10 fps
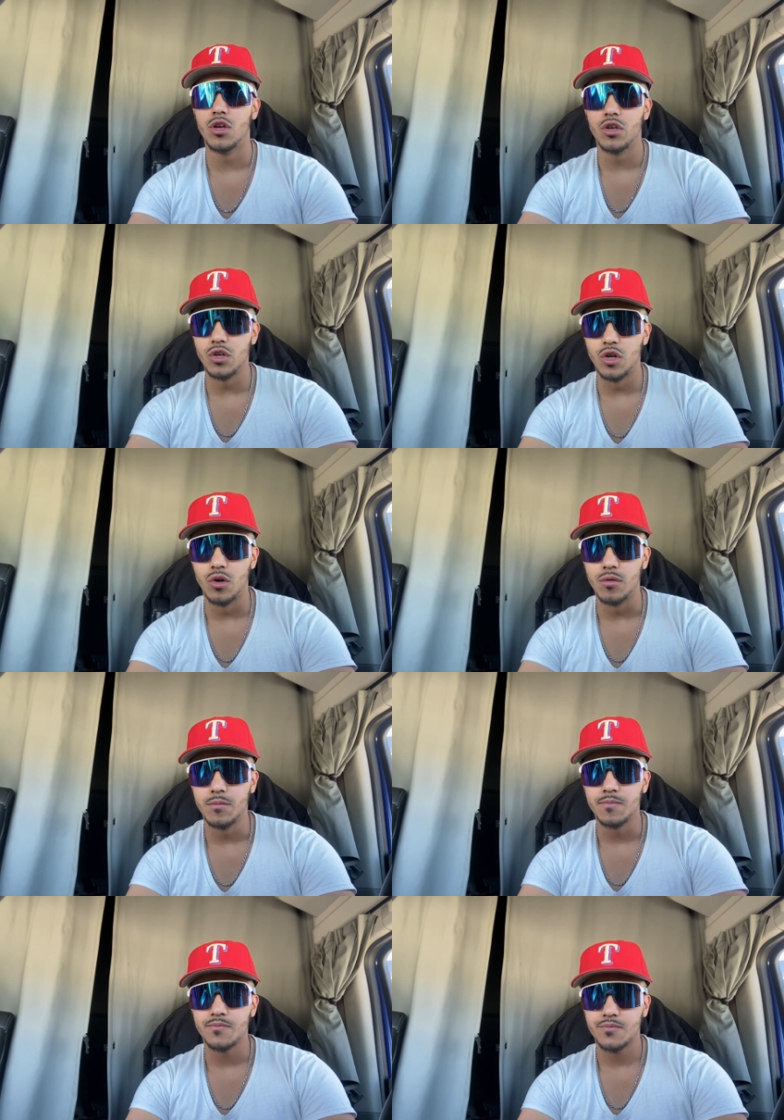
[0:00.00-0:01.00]
you know,
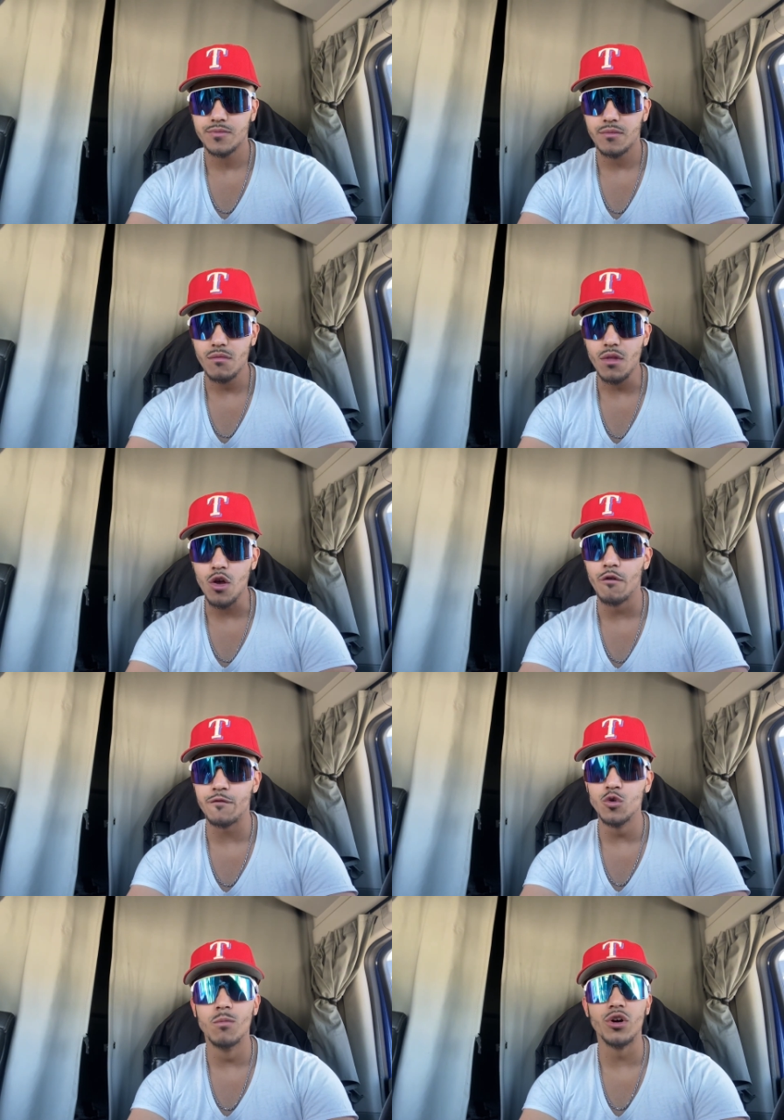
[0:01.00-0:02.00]
a
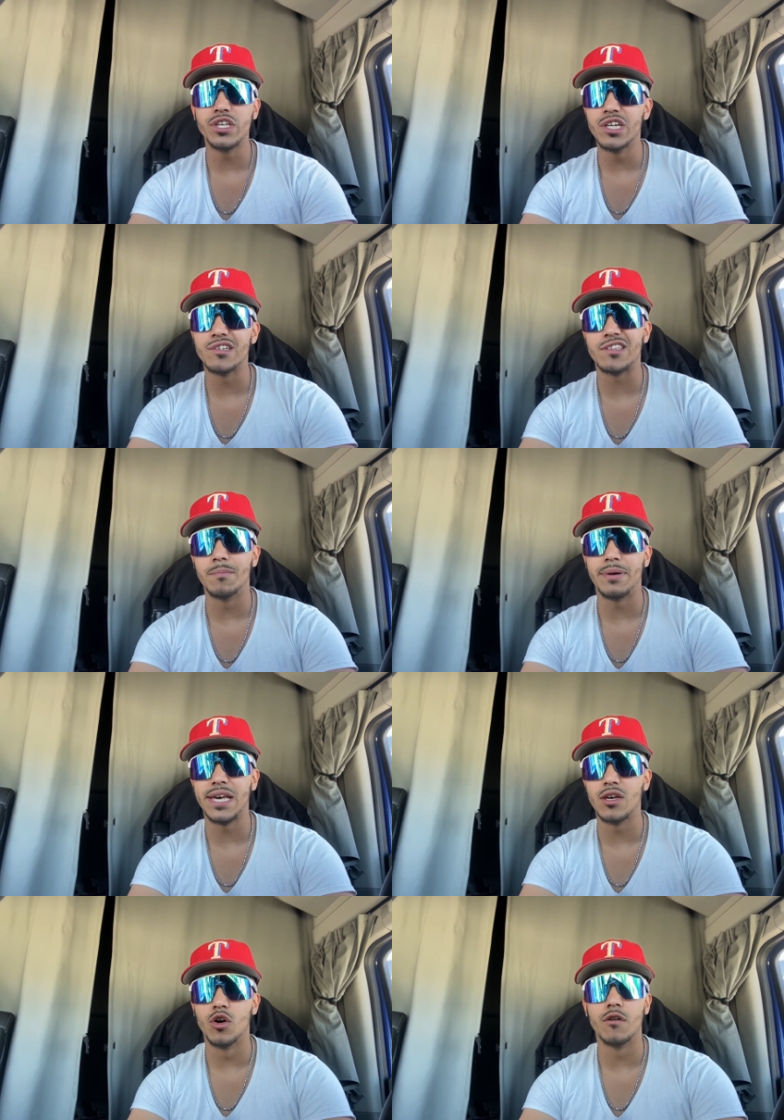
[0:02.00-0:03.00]
few more years to
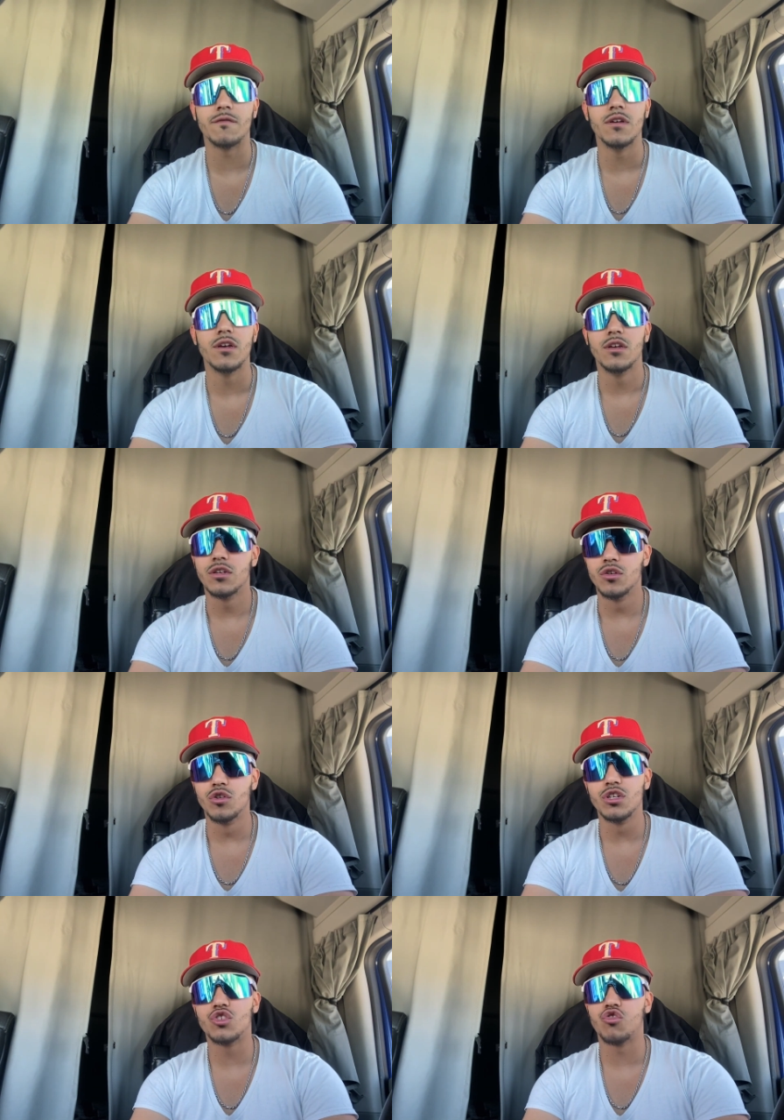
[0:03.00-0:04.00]
pay off, you know,
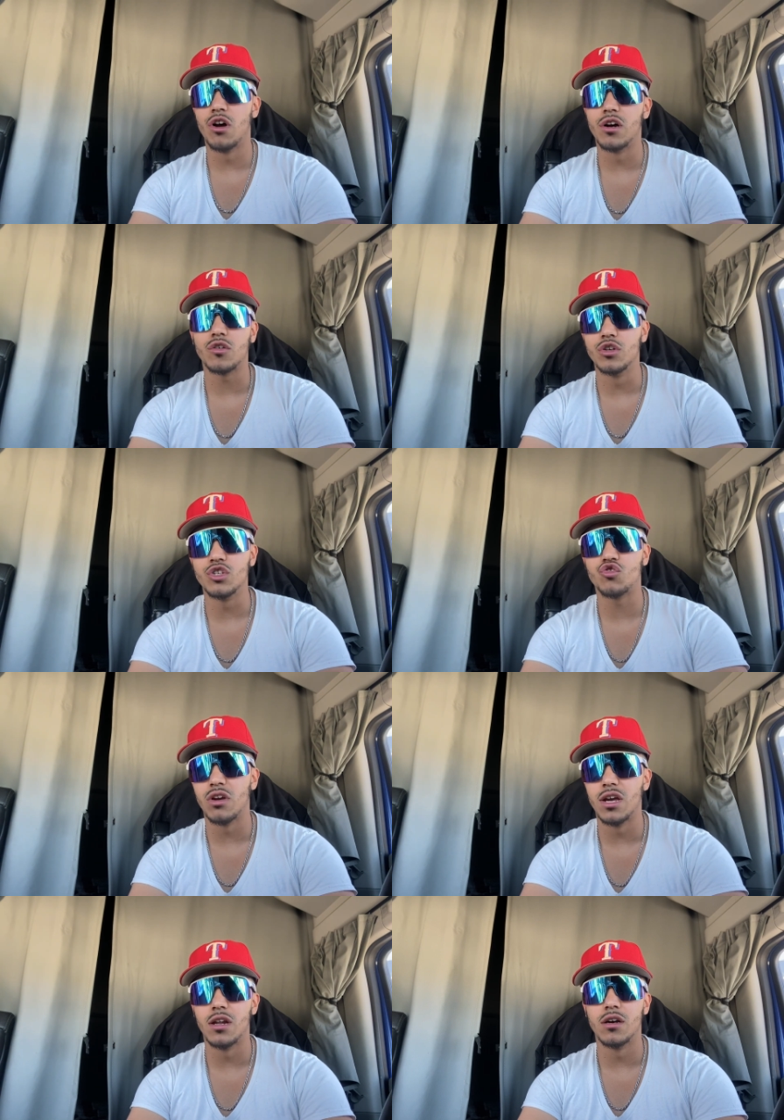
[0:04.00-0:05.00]
your truck or your
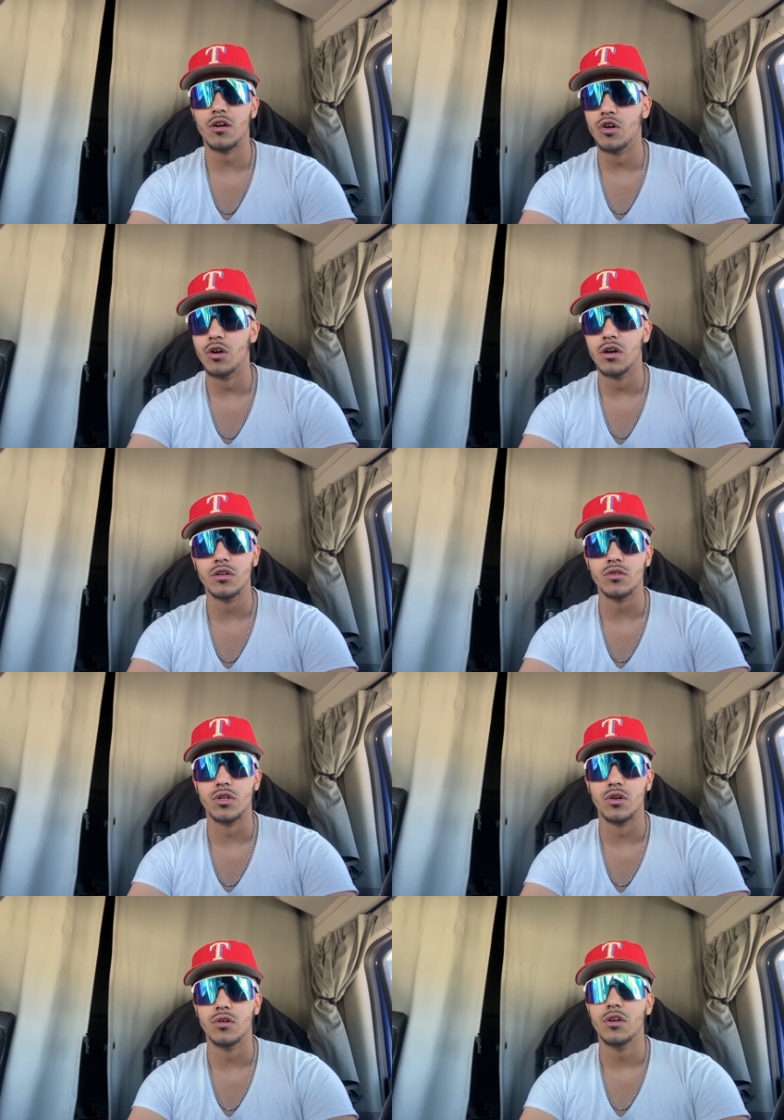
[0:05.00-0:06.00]
trailer or, you
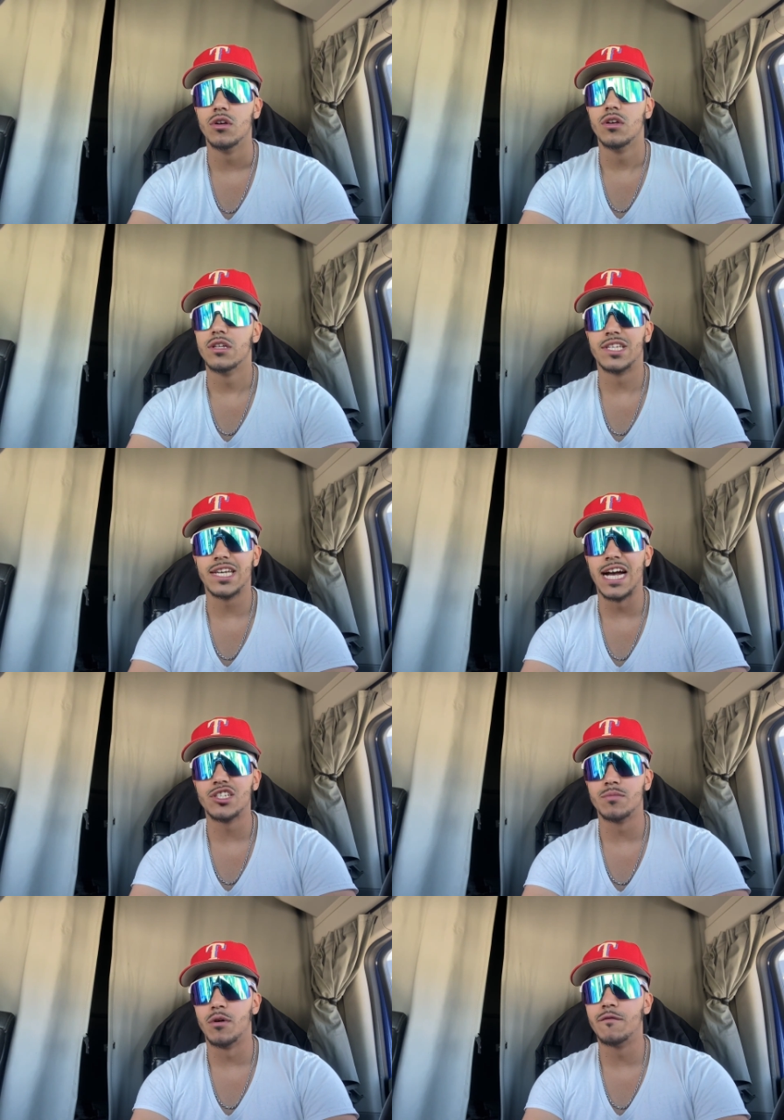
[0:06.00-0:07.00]
know, to catch
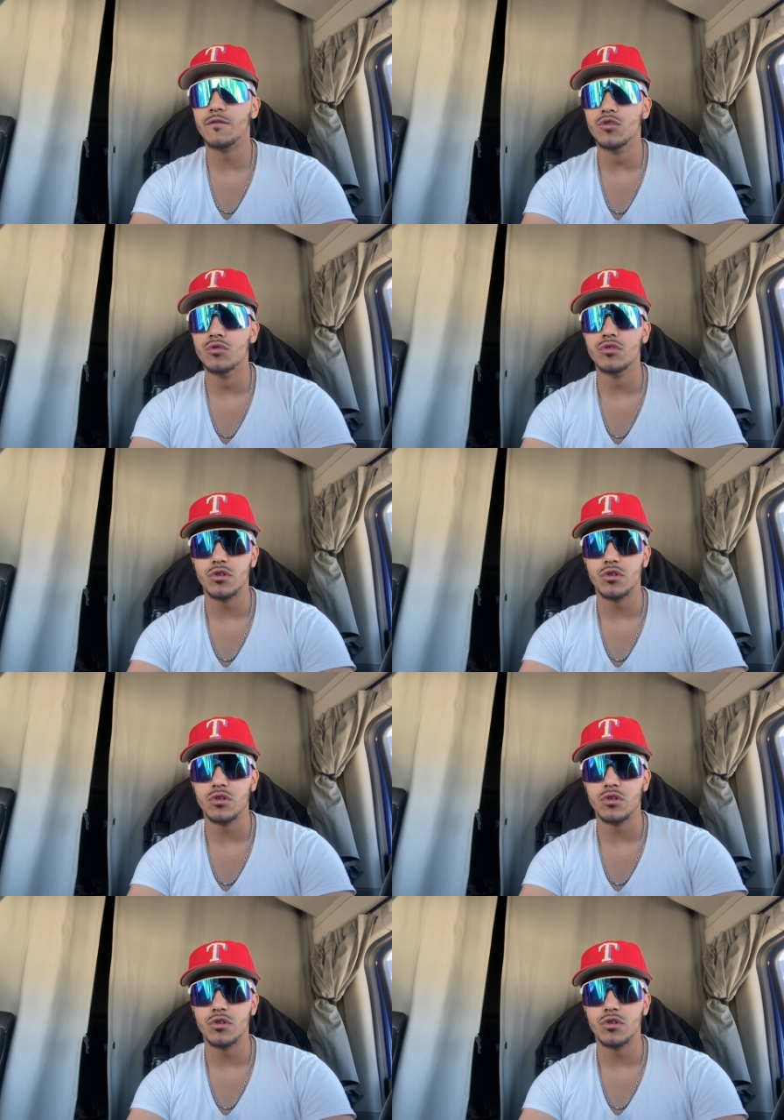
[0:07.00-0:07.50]
up on fuel.